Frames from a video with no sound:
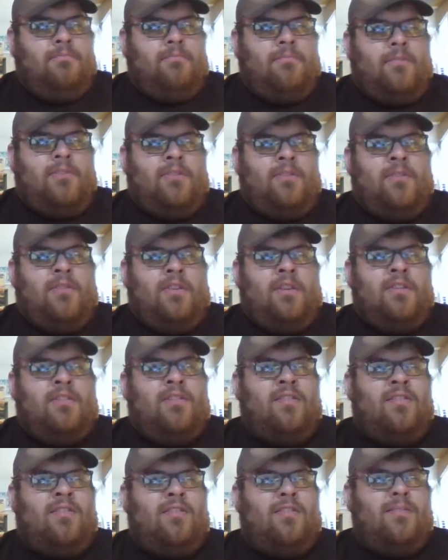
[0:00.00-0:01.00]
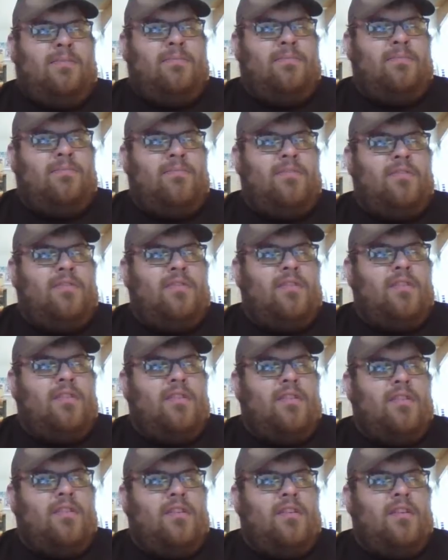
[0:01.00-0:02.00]
So that's,
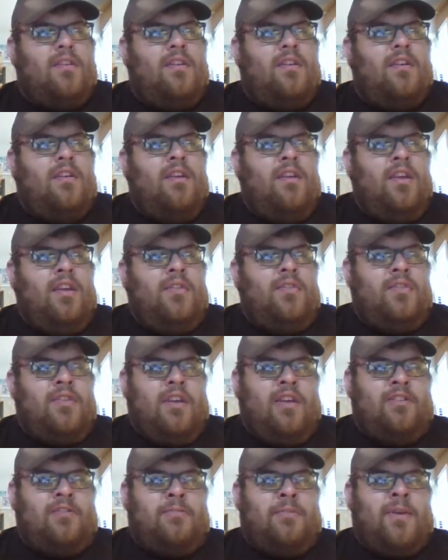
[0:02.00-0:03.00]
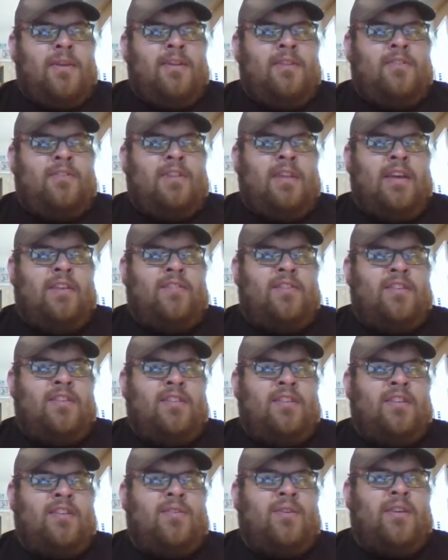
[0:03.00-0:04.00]
even HP doesn't have
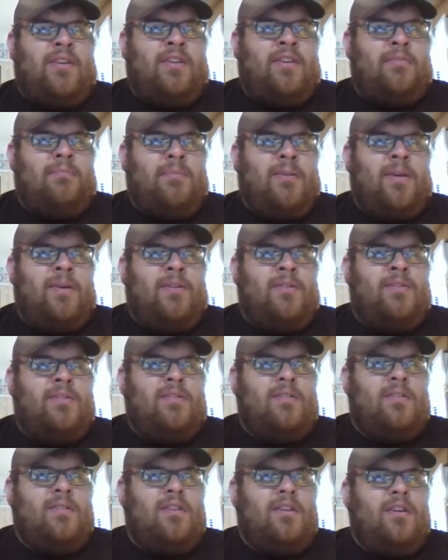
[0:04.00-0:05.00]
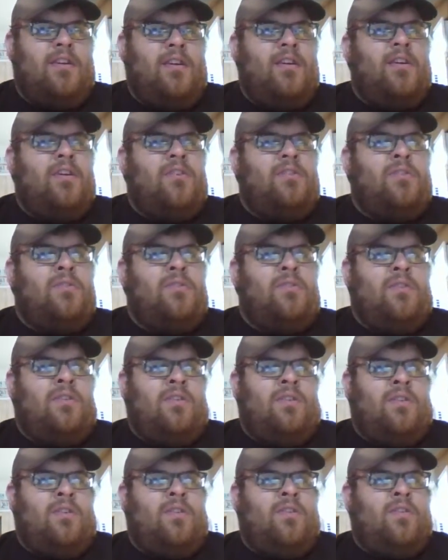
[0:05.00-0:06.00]
anything quite compared to the
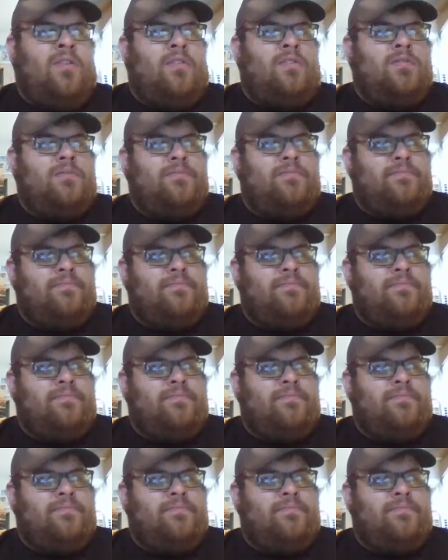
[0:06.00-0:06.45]
Lenovo.